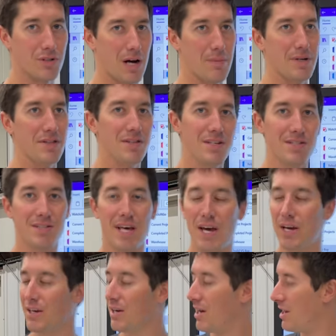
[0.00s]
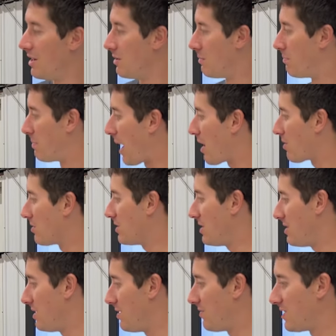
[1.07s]
I mean, this thing barely
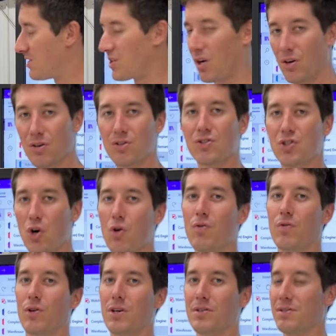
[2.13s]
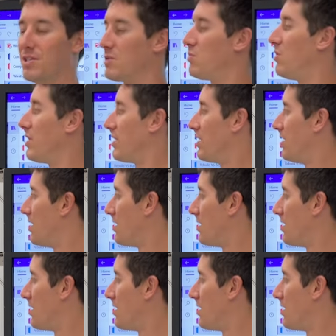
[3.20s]
even turns over at this point.